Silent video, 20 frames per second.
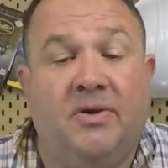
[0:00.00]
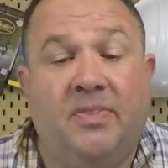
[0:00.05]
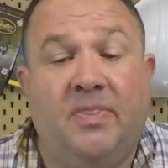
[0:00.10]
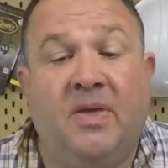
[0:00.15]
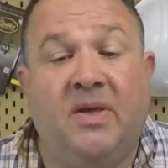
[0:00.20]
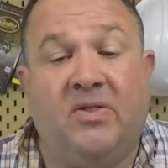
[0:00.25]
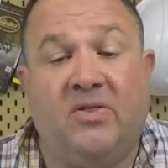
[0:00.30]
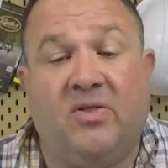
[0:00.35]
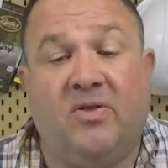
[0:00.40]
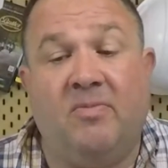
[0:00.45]

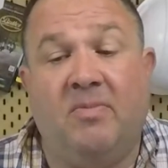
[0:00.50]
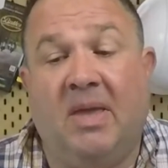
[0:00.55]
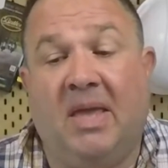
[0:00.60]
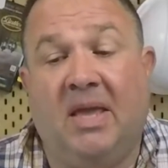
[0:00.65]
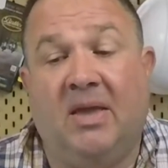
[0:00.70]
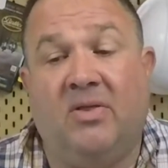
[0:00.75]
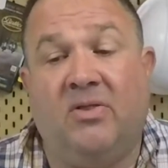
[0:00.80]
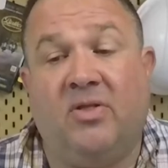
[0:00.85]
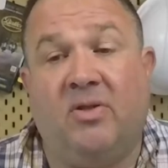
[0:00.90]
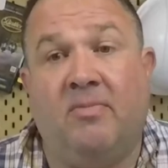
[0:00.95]
This to me
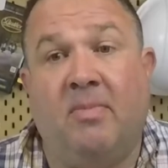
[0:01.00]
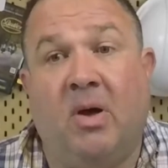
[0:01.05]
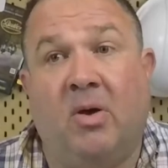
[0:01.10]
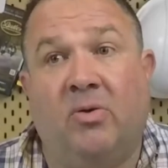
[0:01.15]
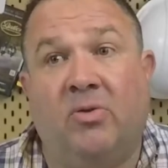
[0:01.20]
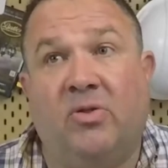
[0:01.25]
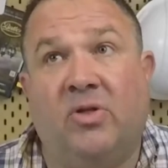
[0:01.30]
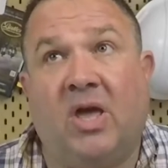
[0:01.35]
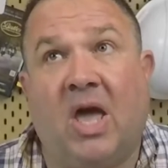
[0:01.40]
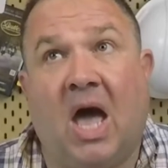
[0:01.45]
is the
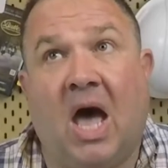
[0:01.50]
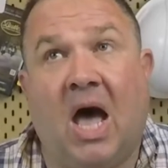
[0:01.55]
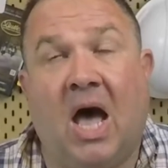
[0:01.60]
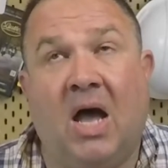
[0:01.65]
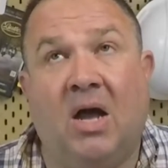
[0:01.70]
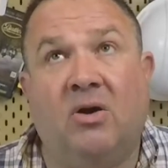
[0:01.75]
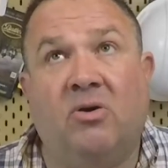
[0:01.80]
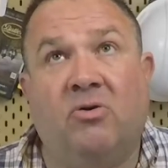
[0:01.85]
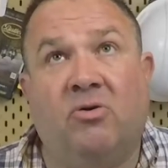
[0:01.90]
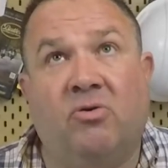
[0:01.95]
most
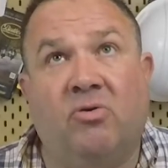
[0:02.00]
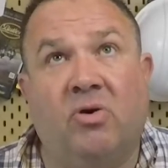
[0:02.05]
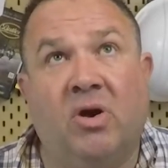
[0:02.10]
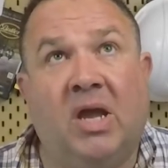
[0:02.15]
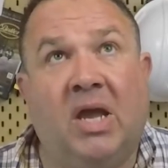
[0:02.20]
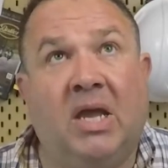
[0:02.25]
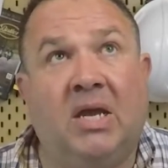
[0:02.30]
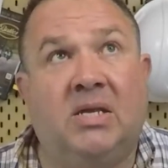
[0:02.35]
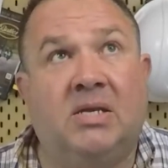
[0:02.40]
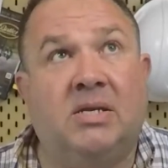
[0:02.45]

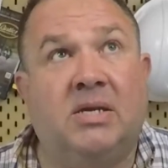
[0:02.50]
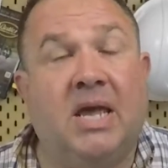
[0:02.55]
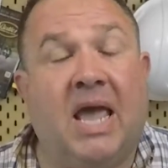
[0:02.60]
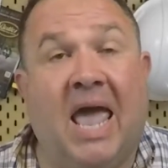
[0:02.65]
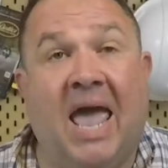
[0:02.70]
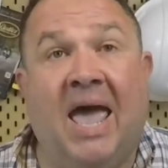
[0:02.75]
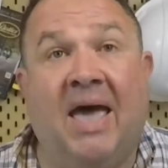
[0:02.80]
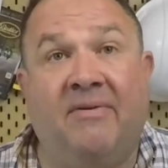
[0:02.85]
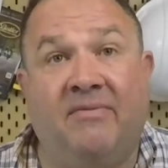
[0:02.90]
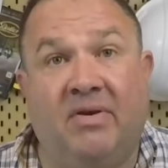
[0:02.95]
concrete
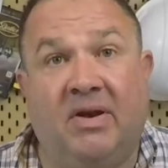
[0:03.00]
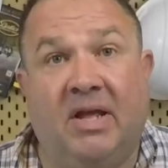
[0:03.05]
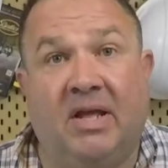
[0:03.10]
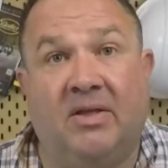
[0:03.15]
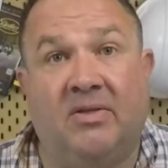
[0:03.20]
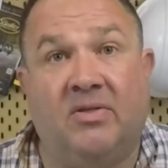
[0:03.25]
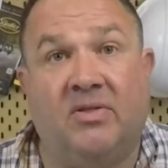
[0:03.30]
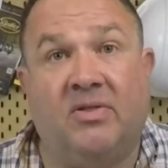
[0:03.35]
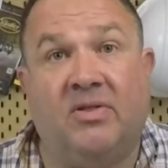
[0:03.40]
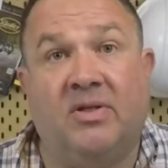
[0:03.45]

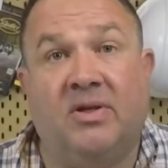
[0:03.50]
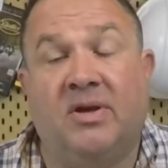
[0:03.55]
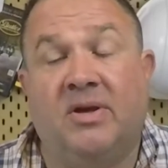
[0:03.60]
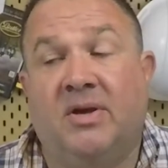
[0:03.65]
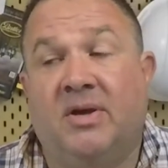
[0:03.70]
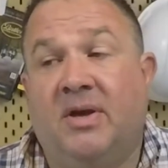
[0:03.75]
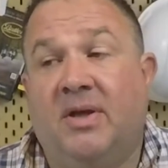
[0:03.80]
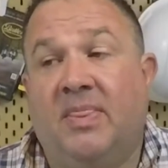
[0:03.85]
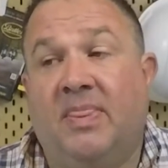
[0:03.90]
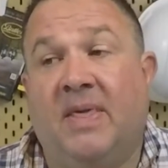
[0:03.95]
evidence
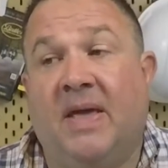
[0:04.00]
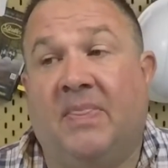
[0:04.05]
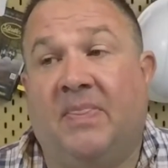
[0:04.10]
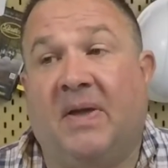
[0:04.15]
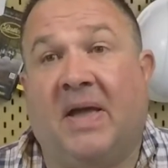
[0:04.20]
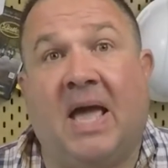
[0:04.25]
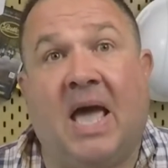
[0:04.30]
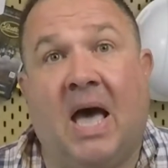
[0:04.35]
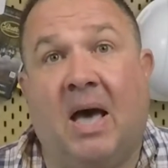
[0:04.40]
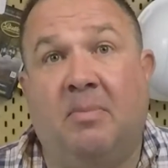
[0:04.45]
that the
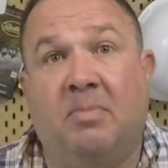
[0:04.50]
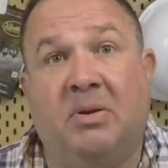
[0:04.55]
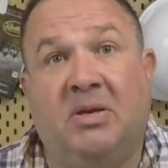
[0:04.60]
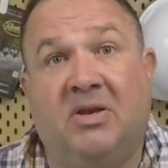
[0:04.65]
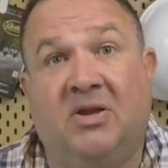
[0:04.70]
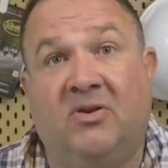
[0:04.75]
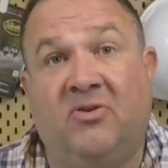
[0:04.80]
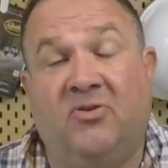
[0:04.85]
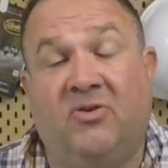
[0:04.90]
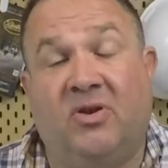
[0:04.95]

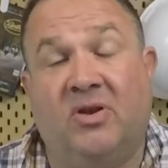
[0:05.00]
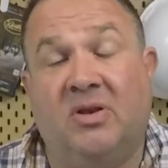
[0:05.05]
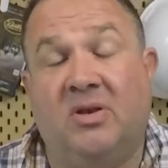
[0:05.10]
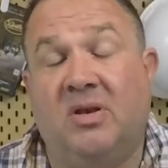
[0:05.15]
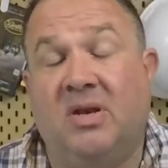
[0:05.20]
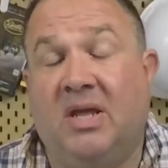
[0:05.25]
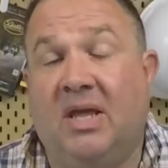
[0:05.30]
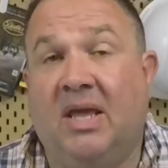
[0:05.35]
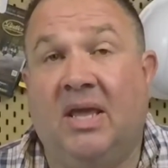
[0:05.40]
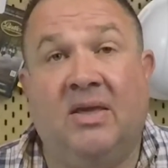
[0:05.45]

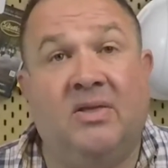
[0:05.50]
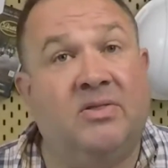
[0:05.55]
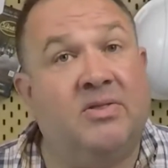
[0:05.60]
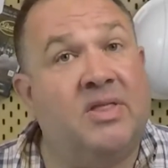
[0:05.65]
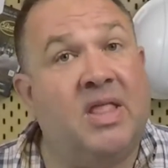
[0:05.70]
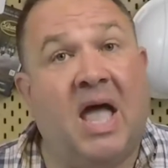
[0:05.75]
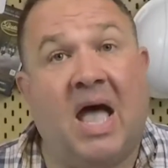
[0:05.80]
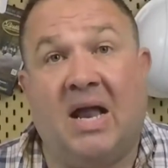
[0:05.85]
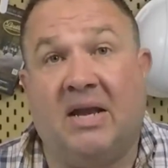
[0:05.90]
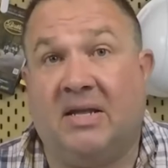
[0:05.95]
competition is
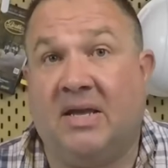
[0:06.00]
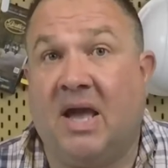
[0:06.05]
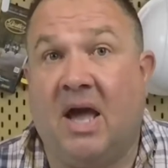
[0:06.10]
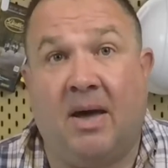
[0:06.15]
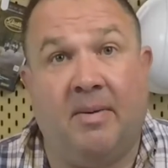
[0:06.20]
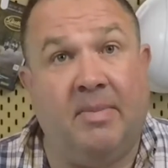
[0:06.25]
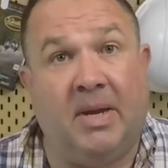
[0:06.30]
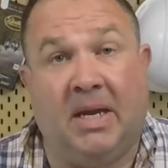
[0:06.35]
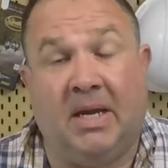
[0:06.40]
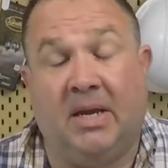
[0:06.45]
not
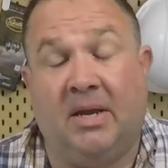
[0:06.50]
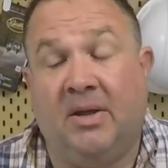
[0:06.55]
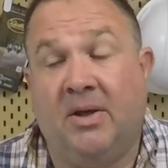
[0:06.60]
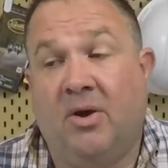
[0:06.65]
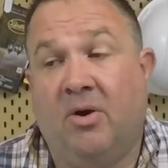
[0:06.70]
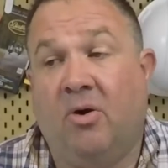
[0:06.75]
coming,